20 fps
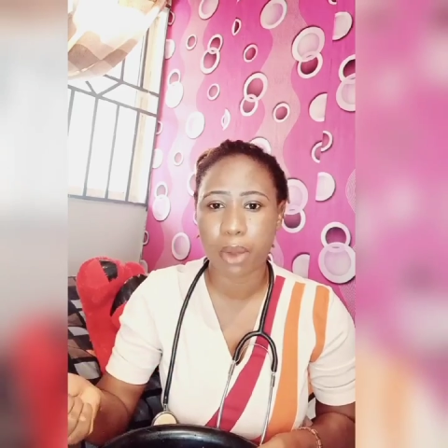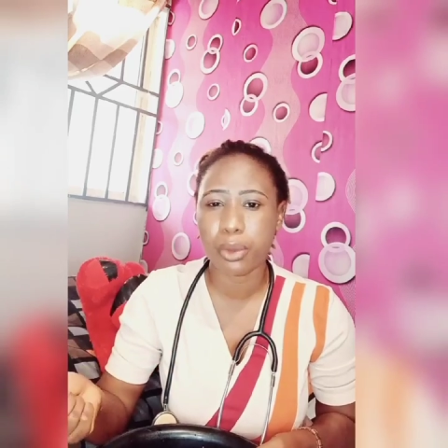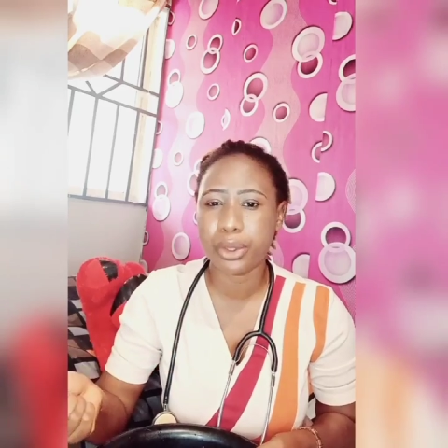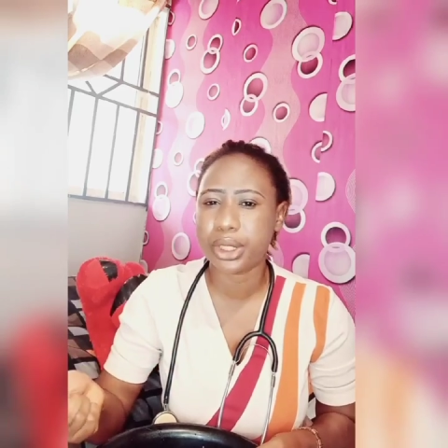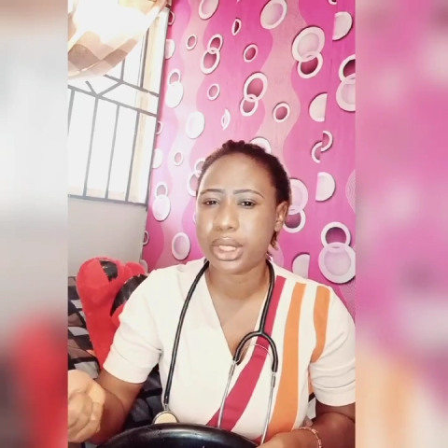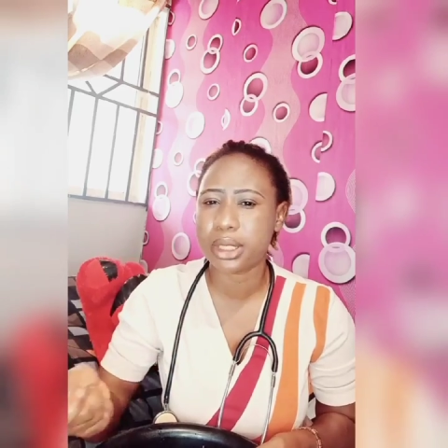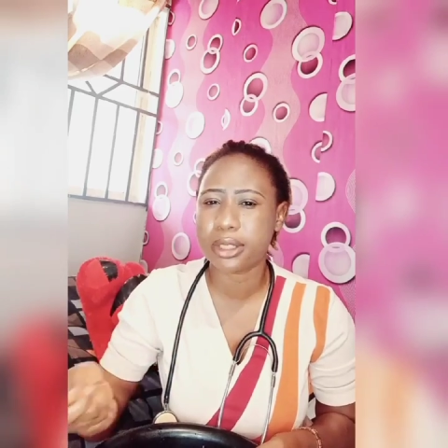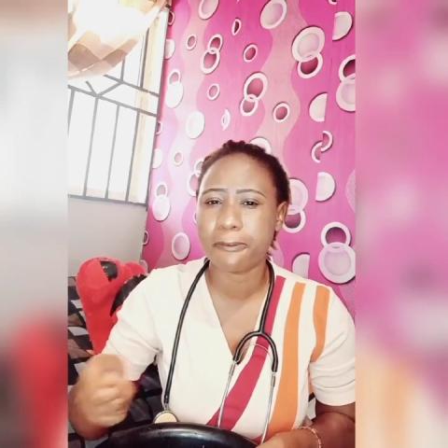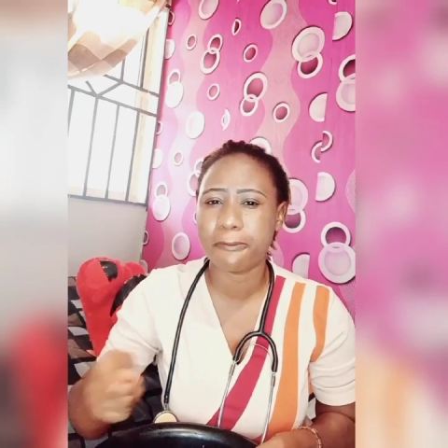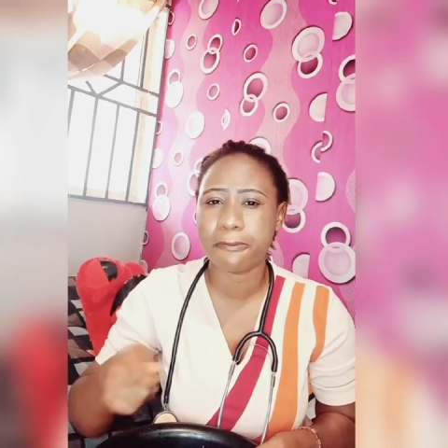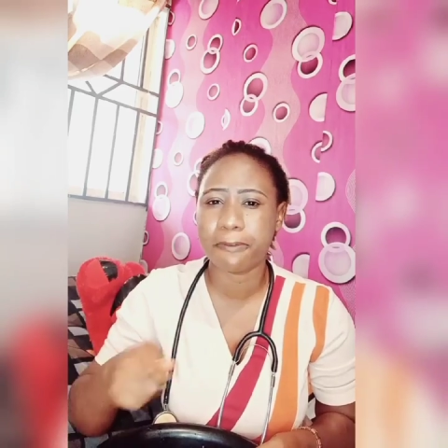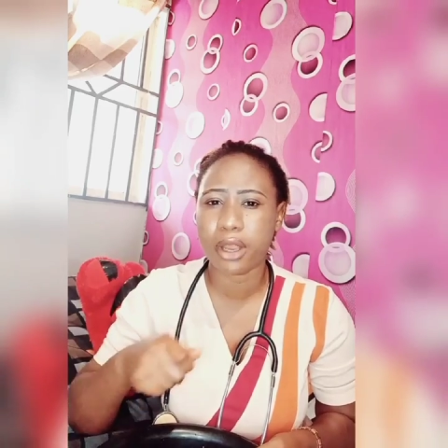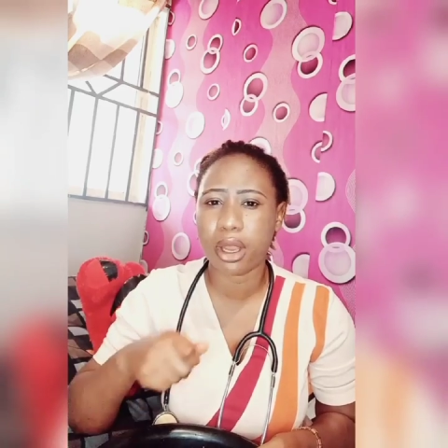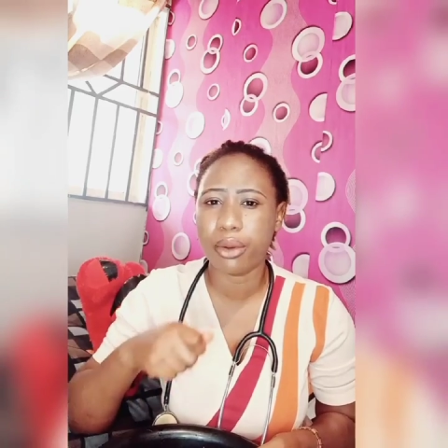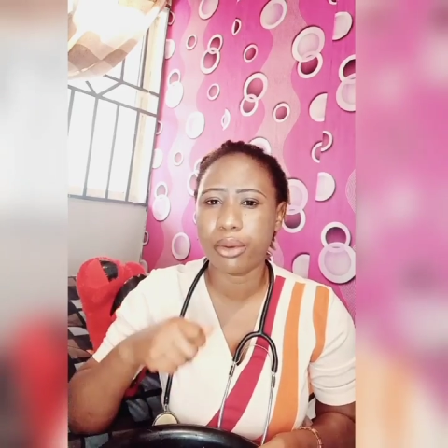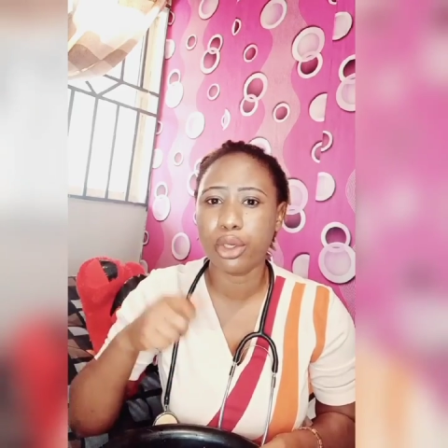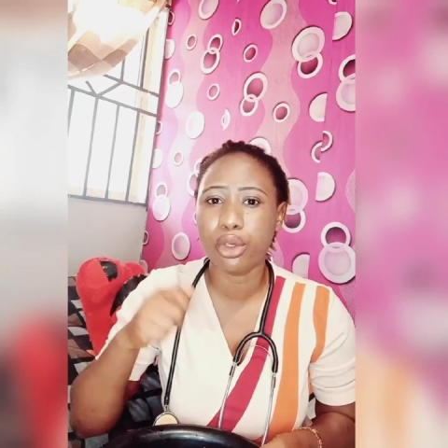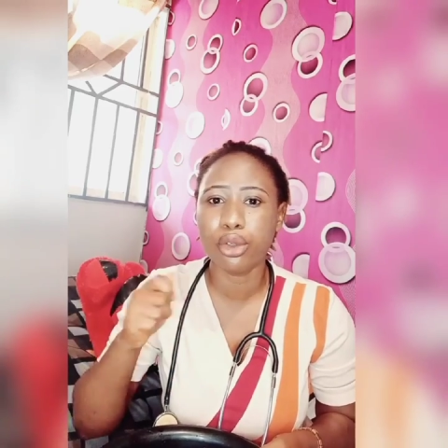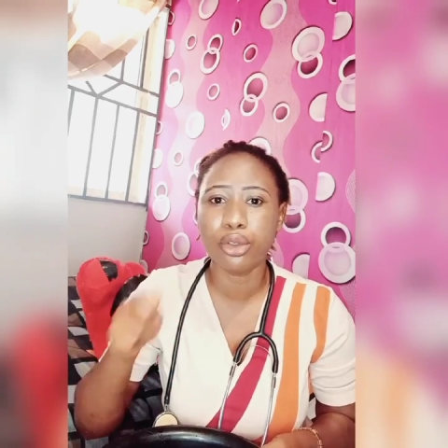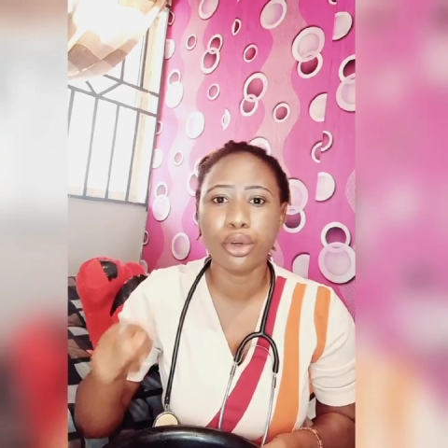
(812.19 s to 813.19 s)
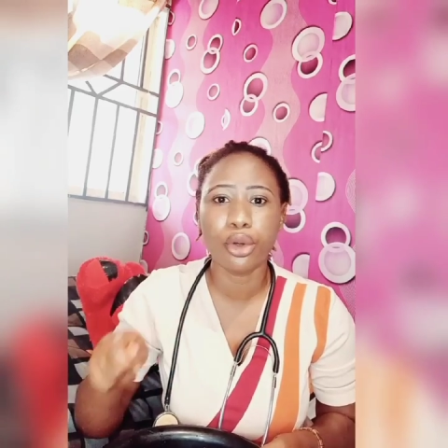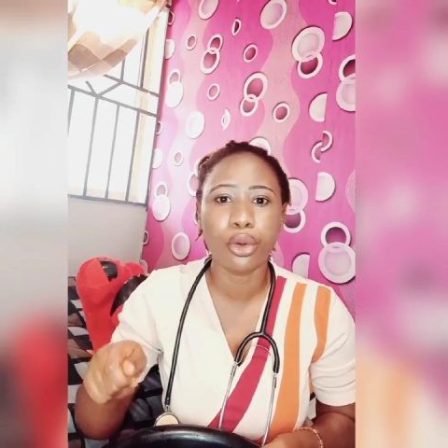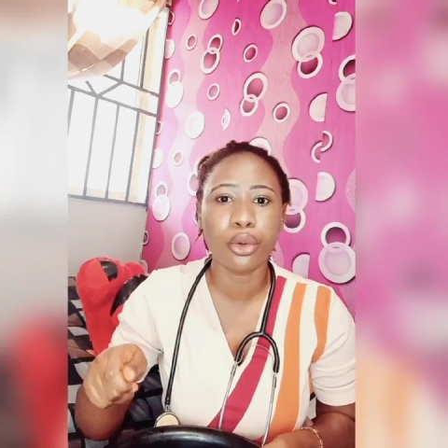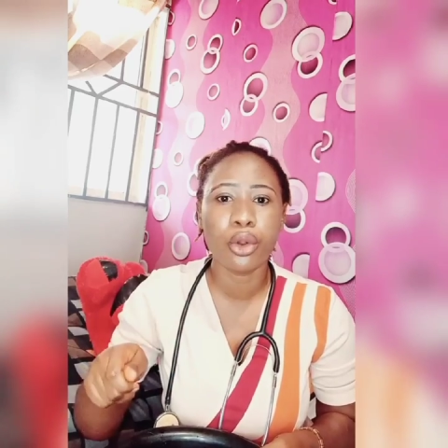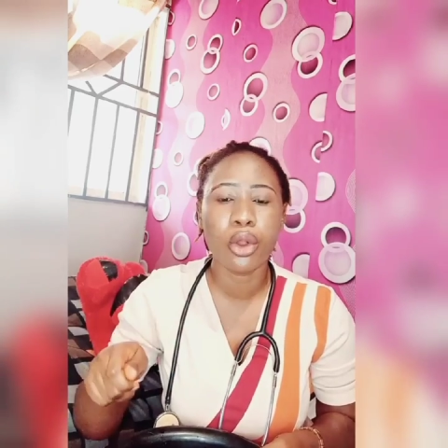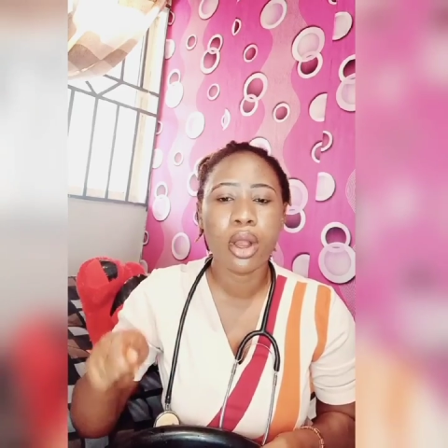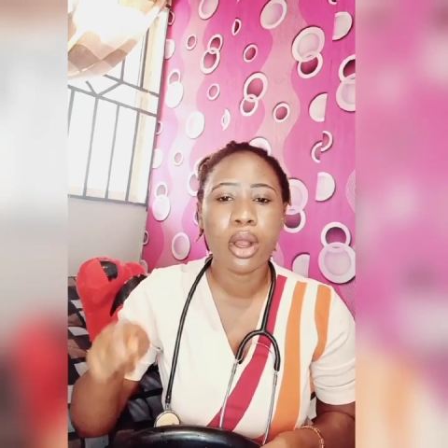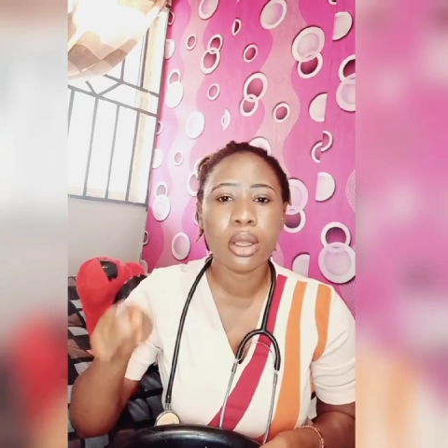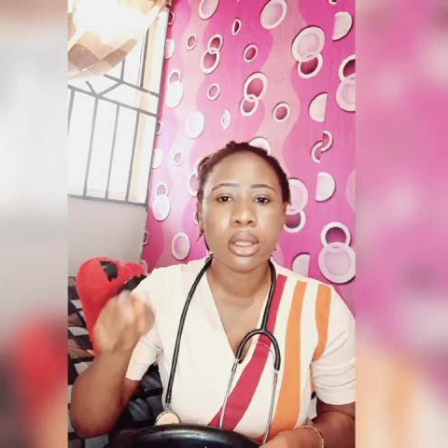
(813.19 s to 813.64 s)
which is a very low